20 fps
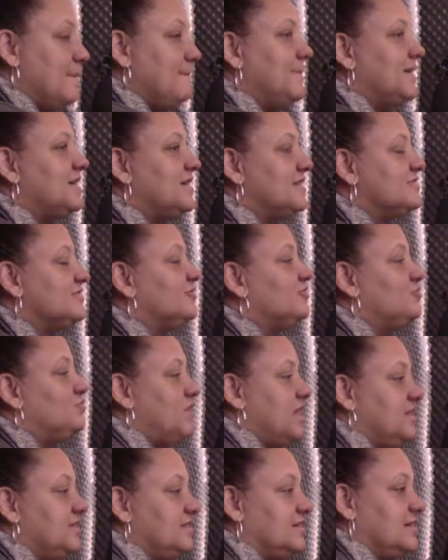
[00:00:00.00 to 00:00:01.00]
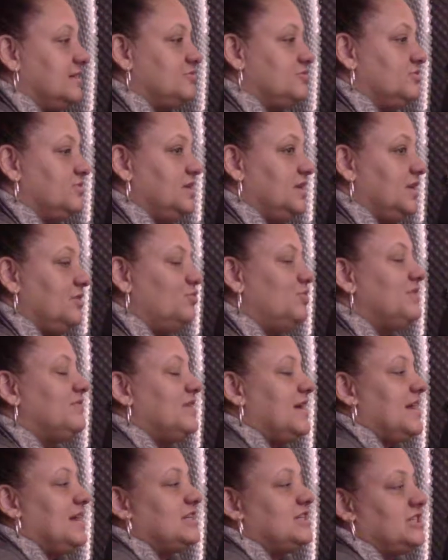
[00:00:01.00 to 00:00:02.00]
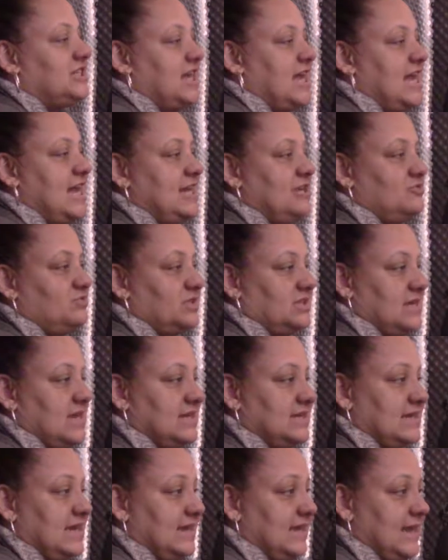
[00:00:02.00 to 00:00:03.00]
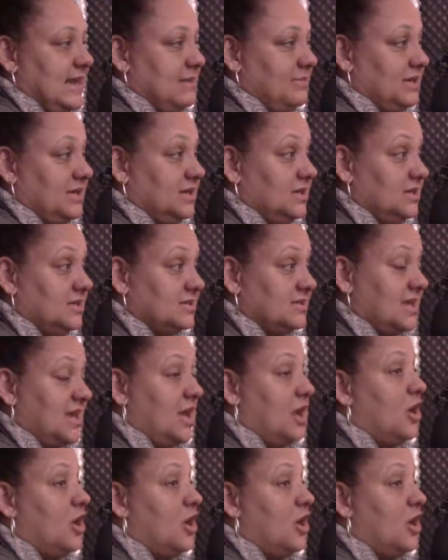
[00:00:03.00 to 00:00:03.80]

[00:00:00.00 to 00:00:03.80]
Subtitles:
Because of the way that I'm treating. We've got to change what that dynamic is.